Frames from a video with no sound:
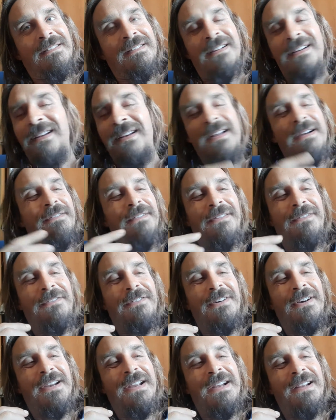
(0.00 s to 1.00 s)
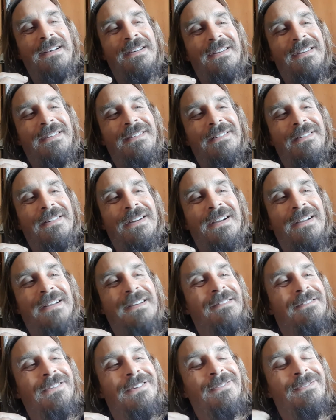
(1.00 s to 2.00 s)
I never forget you. I
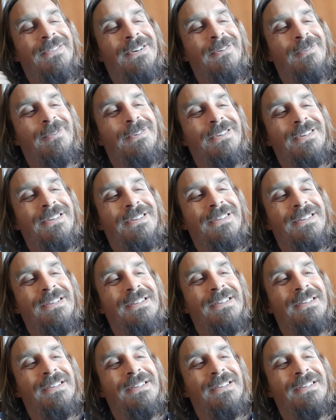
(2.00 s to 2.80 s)
give you my word.